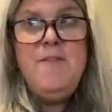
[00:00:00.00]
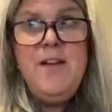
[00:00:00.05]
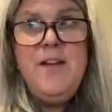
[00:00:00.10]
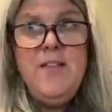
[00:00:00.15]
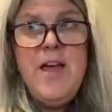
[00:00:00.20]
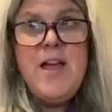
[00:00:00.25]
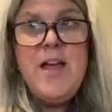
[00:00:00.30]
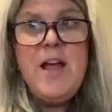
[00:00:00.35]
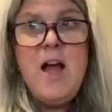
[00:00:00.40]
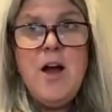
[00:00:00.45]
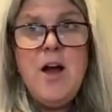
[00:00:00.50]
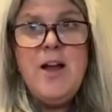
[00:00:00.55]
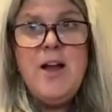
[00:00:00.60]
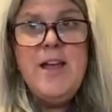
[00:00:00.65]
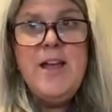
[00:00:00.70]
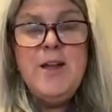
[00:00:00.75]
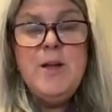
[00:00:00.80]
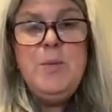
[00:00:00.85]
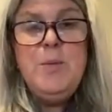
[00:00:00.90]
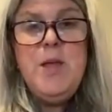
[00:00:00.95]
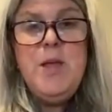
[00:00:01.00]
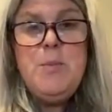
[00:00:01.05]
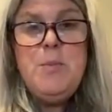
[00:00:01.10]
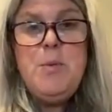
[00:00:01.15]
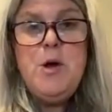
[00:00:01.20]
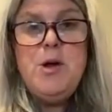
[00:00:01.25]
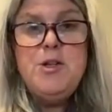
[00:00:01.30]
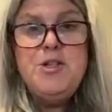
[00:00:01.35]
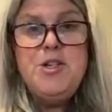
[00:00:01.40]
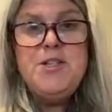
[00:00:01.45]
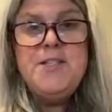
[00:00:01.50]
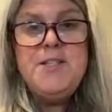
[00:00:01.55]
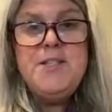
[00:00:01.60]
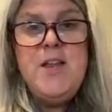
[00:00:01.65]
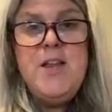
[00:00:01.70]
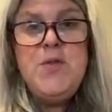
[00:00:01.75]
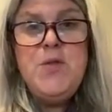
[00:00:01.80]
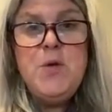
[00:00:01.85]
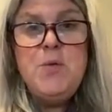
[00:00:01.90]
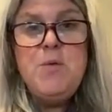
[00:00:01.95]
feel like our young people just
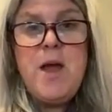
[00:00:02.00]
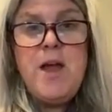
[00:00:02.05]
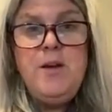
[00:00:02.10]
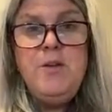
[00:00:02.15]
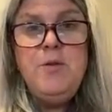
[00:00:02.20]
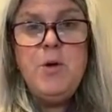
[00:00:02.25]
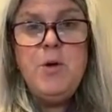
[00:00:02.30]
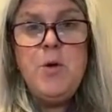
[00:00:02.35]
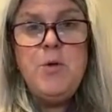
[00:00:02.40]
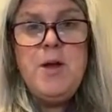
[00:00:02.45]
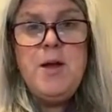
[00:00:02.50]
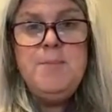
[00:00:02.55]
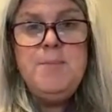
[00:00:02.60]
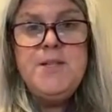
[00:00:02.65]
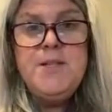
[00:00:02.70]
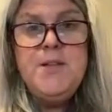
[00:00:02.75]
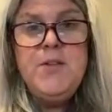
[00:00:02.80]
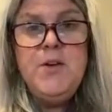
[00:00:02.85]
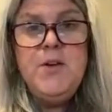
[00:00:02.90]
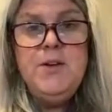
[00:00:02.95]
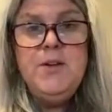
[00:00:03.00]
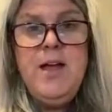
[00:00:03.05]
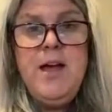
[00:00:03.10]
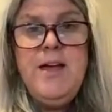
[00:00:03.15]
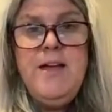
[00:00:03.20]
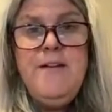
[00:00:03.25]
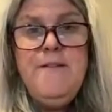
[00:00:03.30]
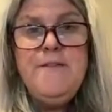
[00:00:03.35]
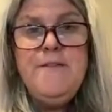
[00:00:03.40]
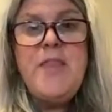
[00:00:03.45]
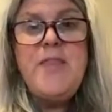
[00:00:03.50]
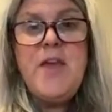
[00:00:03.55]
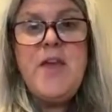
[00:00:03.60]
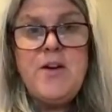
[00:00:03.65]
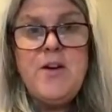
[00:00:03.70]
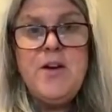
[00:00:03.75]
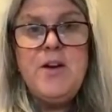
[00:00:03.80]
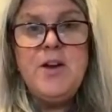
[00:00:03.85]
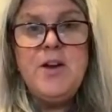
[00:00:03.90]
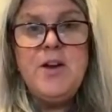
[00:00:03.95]
need the right grown-ups in their life that
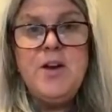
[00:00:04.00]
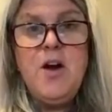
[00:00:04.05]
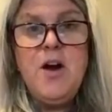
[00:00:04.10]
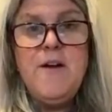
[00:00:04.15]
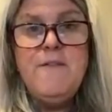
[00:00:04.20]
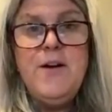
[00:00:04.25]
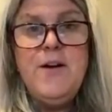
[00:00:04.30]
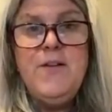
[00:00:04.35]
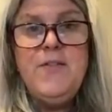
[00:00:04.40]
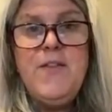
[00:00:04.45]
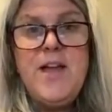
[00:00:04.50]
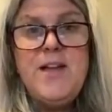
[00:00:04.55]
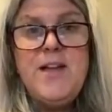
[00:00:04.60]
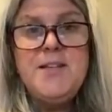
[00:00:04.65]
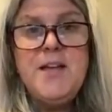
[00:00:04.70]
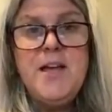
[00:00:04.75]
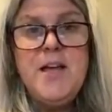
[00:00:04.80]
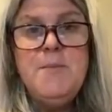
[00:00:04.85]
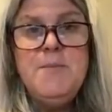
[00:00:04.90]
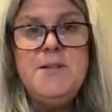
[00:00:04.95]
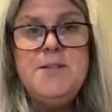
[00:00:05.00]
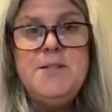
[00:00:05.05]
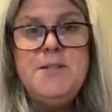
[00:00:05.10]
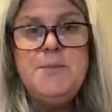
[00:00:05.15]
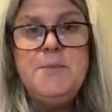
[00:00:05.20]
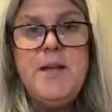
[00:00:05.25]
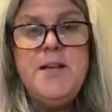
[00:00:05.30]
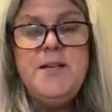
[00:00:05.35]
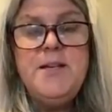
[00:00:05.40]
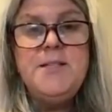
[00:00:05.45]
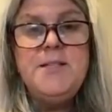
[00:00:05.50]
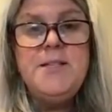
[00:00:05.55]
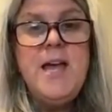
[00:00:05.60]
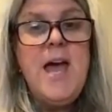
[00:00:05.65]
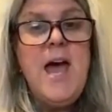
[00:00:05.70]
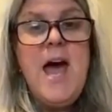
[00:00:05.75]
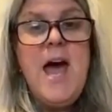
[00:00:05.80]
are going to carve out that time and space.